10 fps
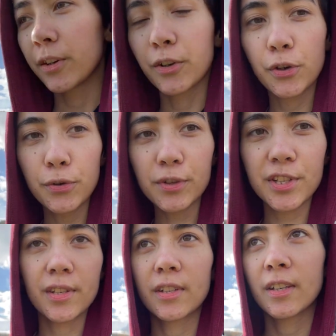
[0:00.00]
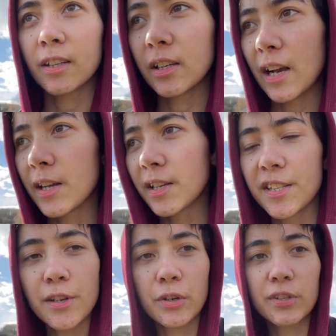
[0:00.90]
Coots, I, I
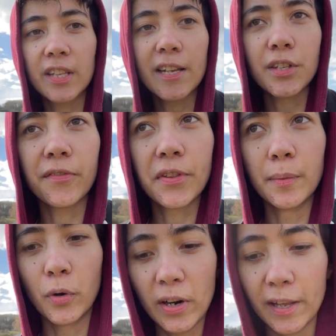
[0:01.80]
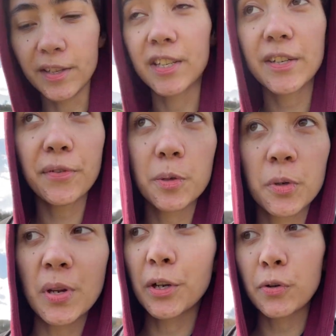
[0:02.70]
see coots less often than moorhens. The difference
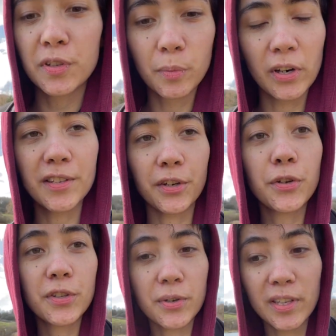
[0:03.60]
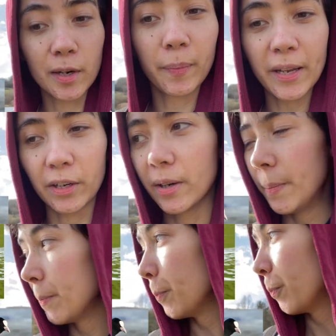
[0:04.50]
between coots and moorhens are coots are a little bigger
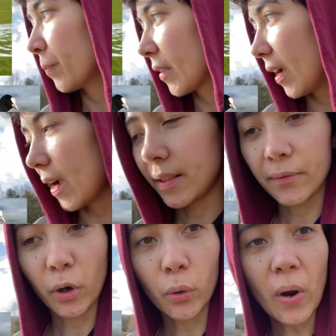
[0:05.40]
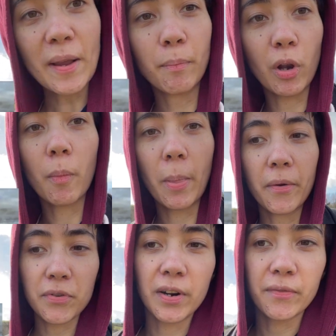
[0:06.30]
and they've got a white blob
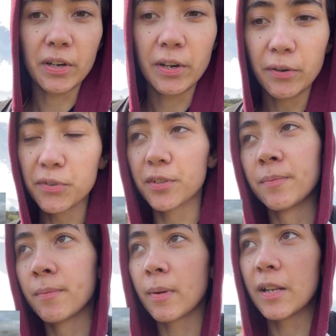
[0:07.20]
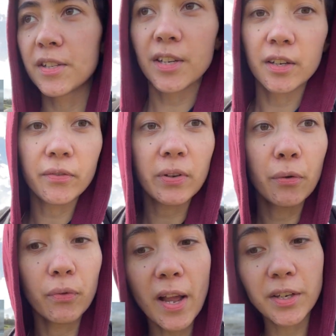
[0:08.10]
front of their nose instead of a
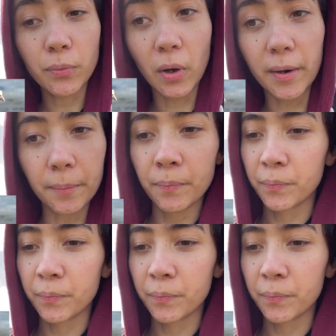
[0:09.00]
red one.